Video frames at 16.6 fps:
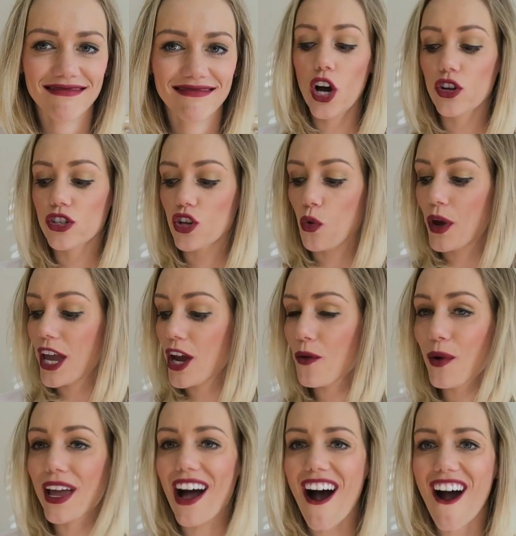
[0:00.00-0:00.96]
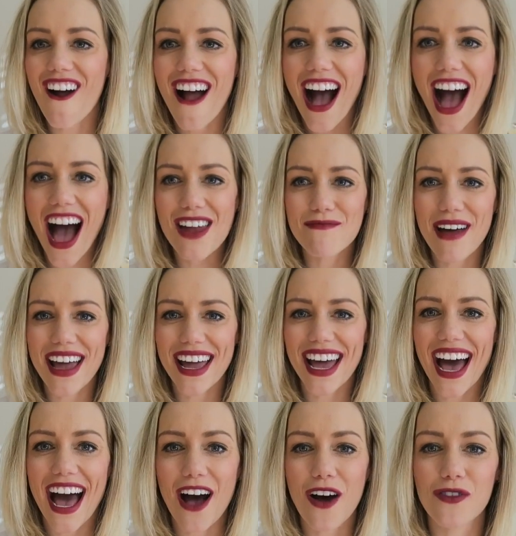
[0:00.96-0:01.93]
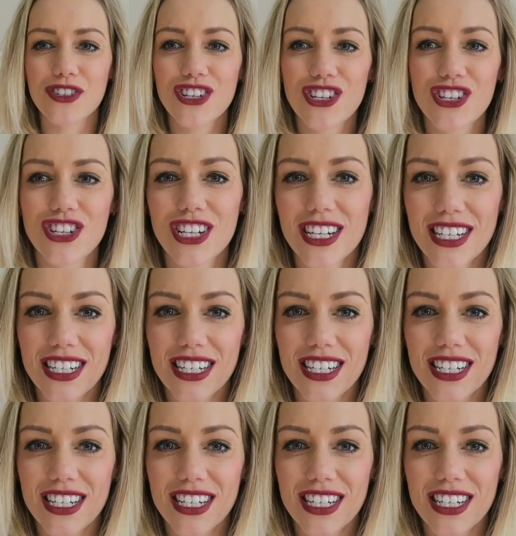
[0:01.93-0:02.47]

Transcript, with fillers: No, so here we are on my couch